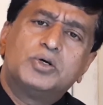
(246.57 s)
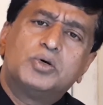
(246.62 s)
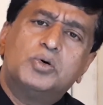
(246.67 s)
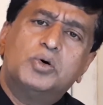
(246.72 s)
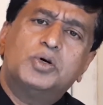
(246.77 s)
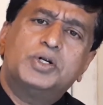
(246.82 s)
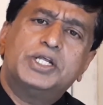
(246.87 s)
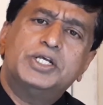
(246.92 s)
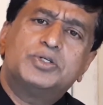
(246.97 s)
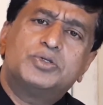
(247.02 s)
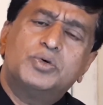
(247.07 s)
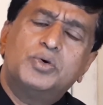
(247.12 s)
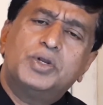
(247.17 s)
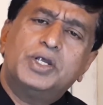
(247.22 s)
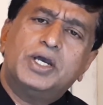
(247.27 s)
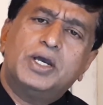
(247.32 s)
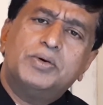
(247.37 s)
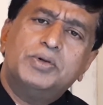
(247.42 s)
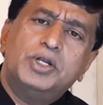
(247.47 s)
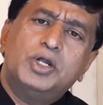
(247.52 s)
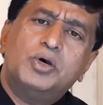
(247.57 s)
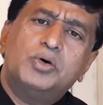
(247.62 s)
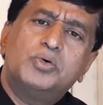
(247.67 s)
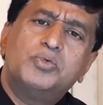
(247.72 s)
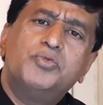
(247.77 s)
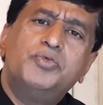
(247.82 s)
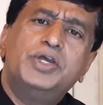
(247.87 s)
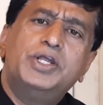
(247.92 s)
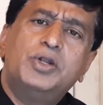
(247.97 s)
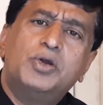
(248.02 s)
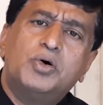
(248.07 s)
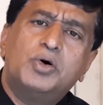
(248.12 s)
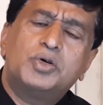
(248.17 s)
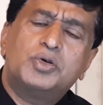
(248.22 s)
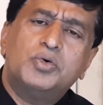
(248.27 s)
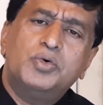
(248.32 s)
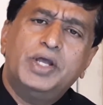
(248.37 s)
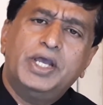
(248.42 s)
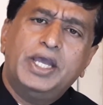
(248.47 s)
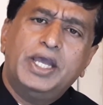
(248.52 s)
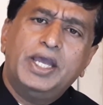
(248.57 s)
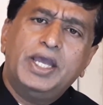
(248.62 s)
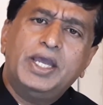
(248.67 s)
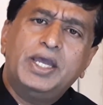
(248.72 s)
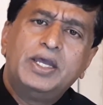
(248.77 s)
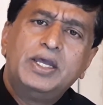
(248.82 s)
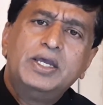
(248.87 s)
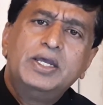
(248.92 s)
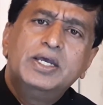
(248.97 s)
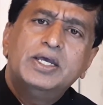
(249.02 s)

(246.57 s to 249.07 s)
Koti Surya, we know today